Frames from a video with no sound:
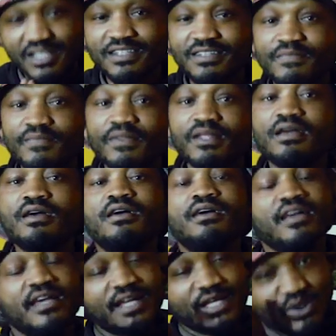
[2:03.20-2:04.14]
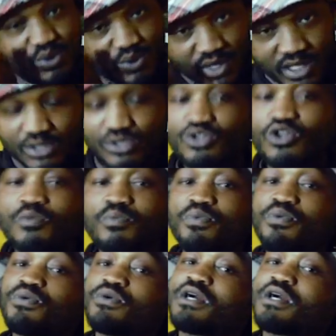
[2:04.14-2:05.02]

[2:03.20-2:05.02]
and it will drop.